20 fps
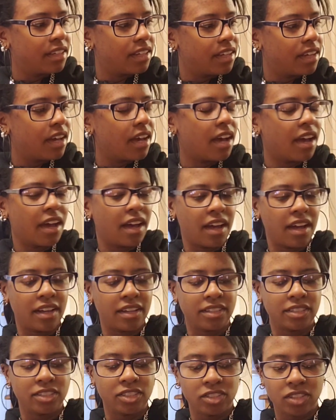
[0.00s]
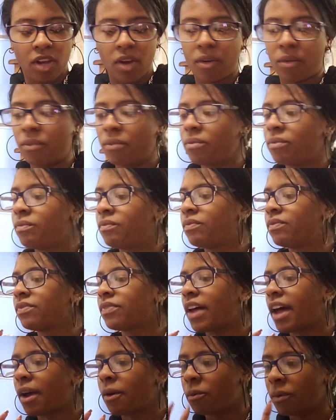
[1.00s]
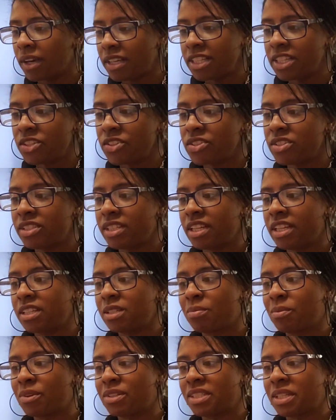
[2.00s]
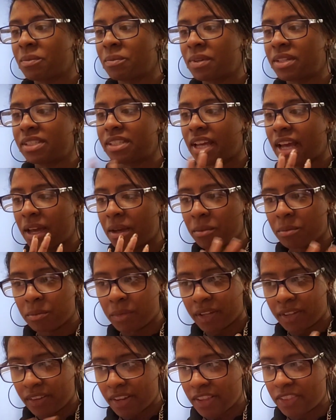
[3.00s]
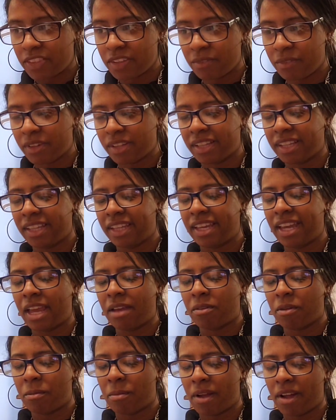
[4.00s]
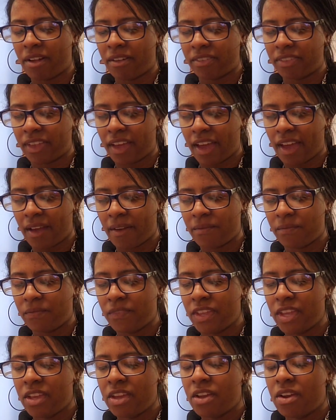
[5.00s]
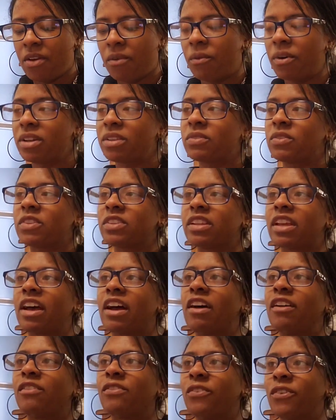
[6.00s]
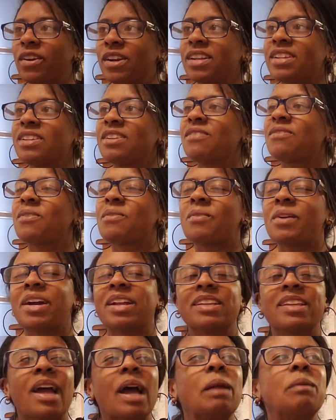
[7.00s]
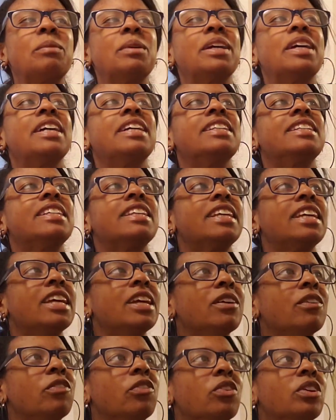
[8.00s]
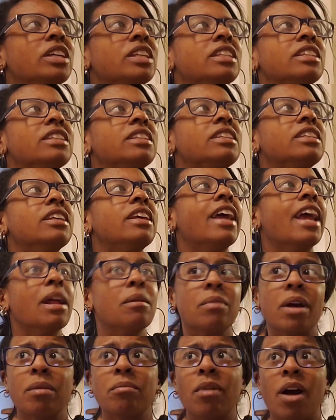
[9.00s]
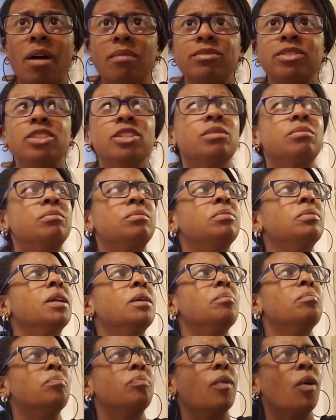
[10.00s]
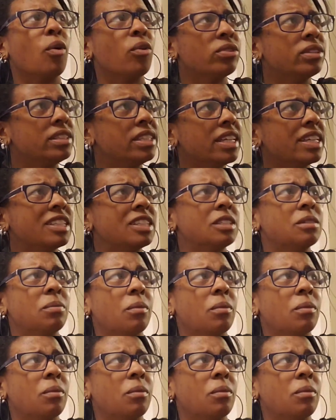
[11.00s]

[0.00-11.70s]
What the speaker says: So I was interested in sports at one time, but nothing really came about that, which was unfortunate for my dad because he was, and my mom too, they both did sports.